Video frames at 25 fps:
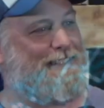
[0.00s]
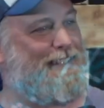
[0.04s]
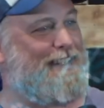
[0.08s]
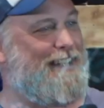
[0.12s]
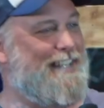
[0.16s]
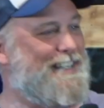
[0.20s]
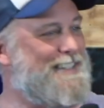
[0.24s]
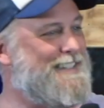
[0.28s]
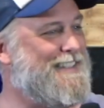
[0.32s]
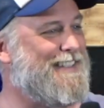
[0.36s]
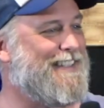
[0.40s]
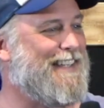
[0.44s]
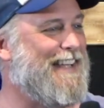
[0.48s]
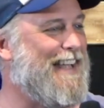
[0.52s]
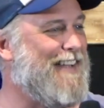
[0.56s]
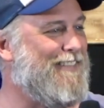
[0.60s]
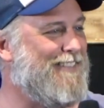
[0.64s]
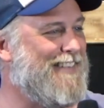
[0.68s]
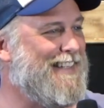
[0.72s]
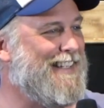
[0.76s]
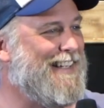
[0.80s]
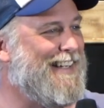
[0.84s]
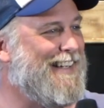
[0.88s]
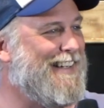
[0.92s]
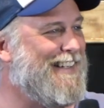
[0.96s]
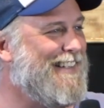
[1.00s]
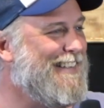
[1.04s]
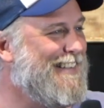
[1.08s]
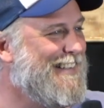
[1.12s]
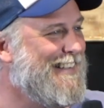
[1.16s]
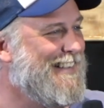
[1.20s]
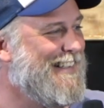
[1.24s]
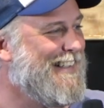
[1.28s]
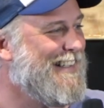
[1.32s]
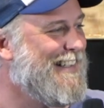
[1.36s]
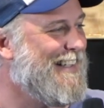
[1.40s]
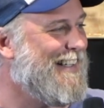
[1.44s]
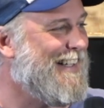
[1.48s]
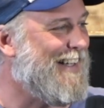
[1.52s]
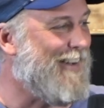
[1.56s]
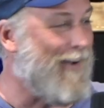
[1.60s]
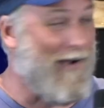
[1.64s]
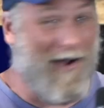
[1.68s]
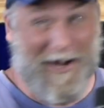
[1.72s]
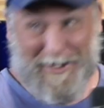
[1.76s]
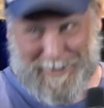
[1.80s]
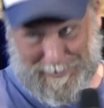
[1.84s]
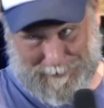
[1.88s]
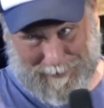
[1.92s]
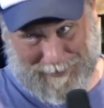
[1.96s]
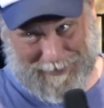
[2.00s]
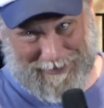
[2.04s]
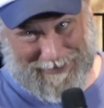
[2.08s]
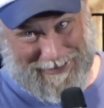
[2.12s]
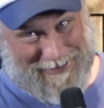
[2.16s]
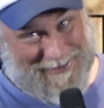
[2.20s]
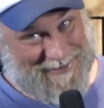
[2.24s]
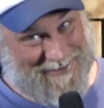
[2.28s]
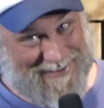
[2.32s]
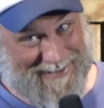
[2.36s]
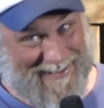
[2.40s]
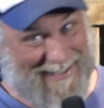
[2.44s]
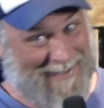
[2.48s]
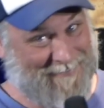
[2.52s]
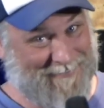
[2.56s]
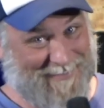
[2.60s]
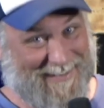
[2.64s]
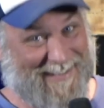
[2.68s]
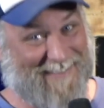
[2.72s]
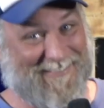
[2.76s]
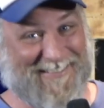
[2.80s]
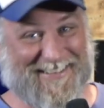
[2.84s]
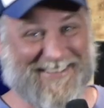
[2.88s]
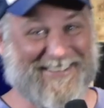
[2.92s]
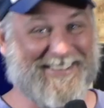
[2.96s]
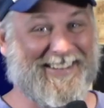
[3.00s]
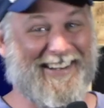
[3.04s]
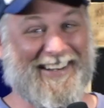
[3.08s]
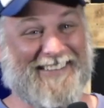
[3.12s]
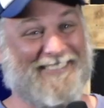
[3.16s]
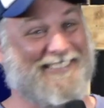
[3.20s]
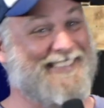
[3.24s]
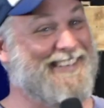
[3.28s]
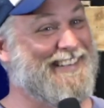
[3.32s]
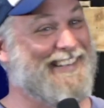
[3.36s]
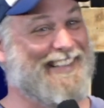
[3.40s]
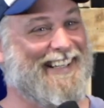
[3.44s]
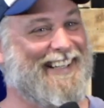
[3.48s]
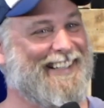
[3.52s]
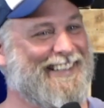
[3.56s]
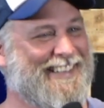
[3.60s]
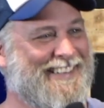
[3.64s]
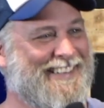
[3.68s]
at Easter camp, you know. I spoke at Easter camp a couple of times, you know.